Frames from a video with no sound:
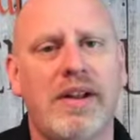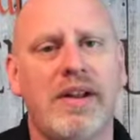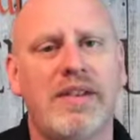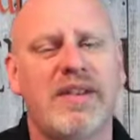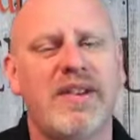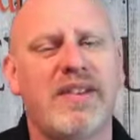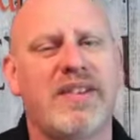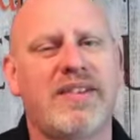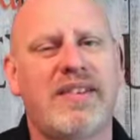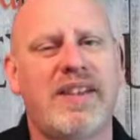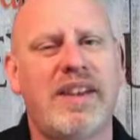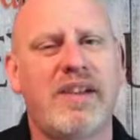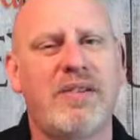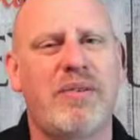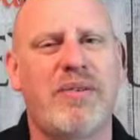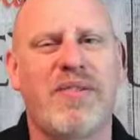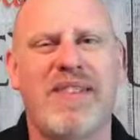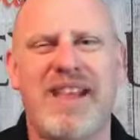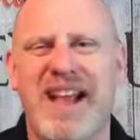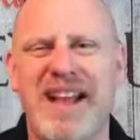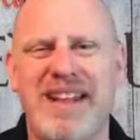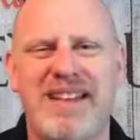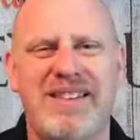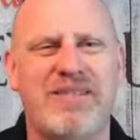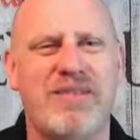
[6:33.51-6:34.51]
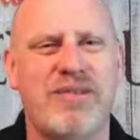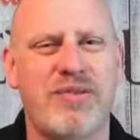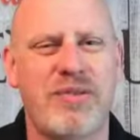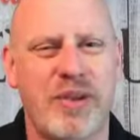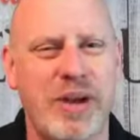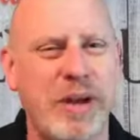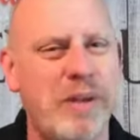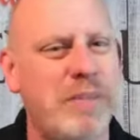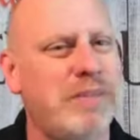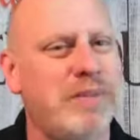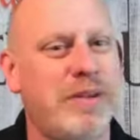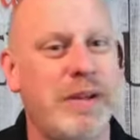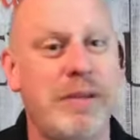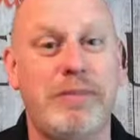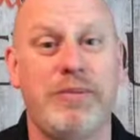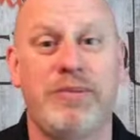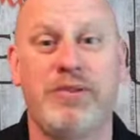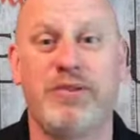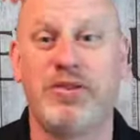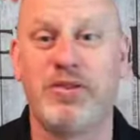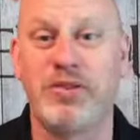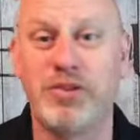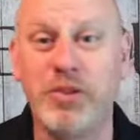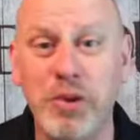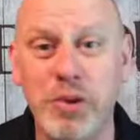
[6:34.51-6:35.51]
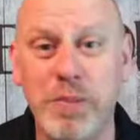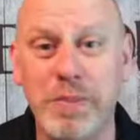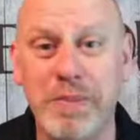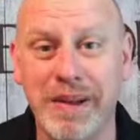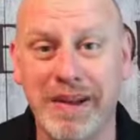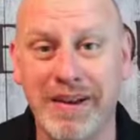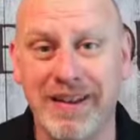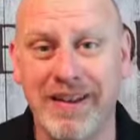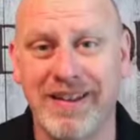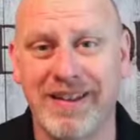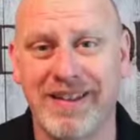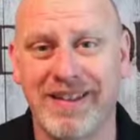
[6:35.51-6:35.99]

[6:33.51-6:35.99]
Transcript: to say, well, that dream seems stupid,